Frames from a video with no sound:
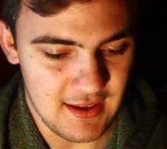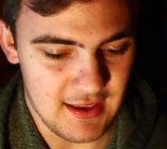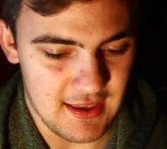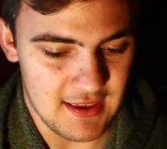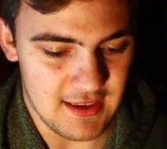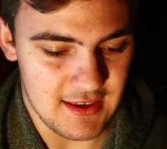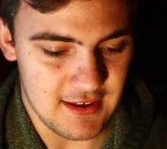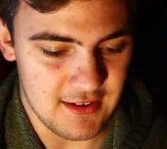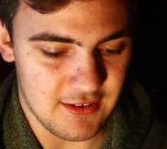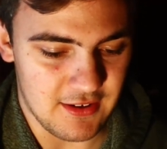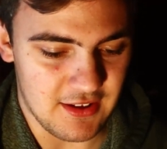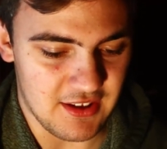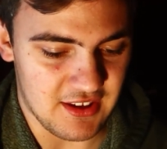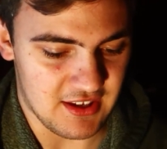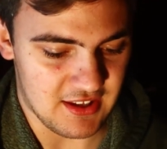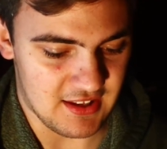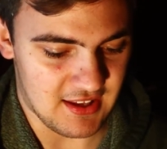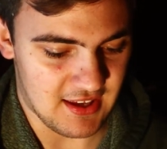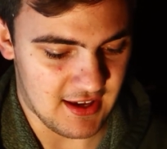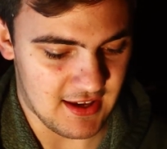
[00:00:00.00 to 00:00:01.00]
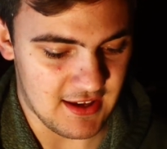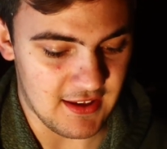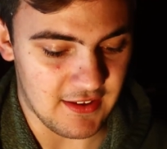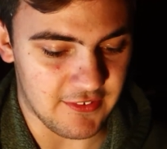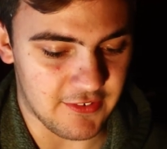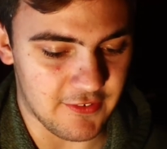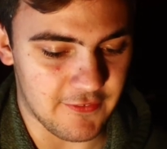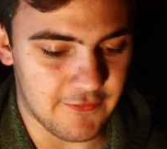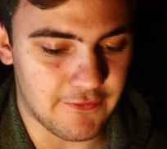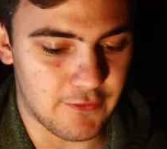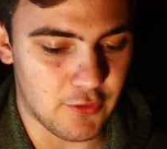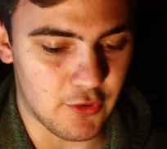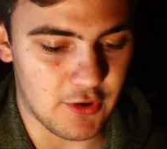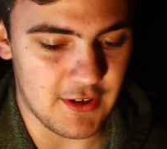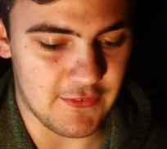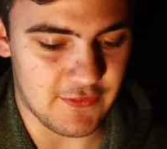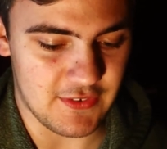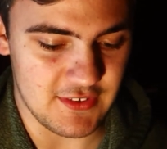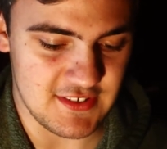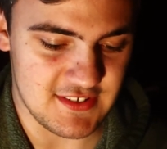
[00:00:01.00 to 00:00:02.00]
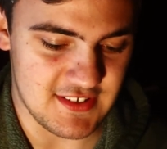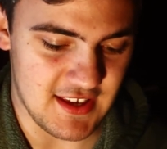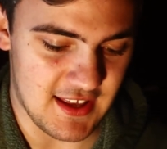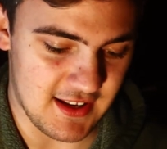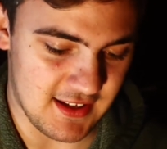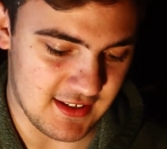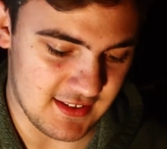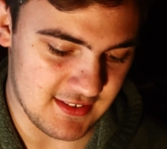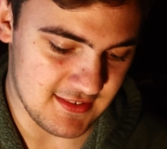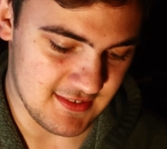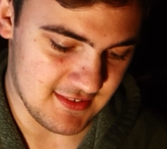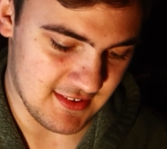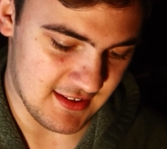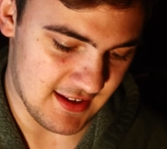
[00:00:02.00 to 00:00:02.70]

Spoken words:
And it has 4 different settings.